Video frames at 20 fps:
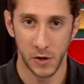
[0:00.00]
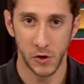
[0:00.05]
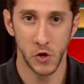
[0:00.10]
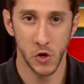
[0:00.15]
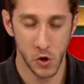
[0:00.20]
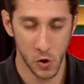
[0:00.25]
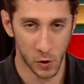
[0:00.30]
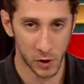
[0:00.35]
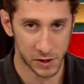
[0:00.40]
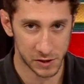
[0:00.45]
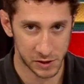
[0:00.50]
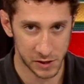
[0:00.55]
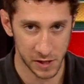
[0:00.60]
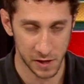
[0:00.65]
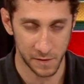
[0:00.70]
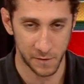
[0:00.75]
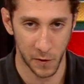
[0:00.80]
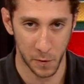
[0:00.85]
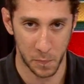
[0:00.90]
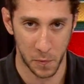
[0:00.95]
New York
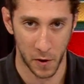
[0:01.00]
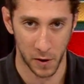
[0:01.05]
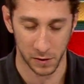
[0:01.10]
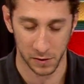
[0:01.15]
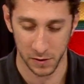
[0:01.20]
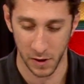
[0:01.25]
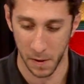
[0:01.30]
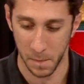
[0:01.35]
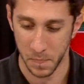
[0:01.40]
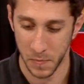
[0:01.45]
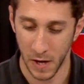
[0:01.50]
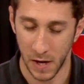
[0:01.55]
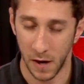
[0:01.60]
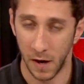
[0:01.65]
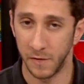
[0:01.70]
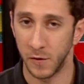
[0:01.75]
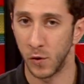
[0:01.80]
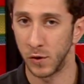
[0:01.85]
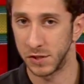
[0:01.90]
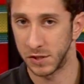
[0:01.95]
City Football Club,
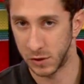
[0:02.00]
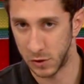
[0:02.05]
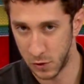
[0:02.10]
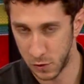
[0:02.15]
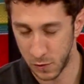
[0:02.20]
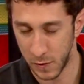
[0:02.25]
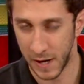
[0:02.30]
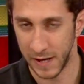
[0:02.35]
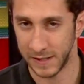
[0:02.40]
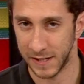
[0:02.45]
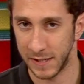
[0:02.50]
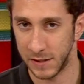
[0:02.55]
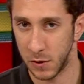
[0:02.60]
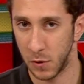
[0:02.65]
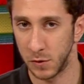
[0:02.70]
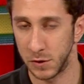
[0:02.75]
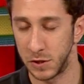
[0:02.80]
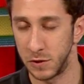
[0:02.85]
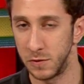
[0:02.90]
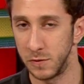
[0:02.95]
of course, to, as I
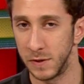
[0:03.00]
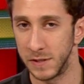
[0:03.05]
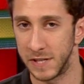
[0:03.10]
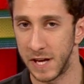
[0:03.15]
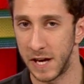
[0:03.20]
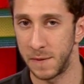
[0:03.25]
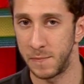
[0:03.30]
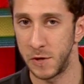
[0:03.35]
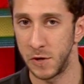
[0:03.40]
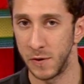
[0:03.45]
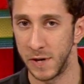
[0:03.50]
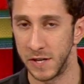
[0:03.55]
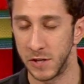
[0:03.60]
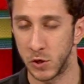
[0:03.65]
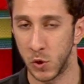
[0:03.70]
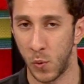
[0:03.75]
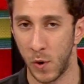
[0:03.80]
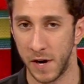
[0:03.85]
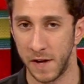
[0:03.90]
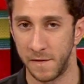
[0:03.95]
told you, debut in
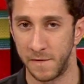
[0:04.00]
twenty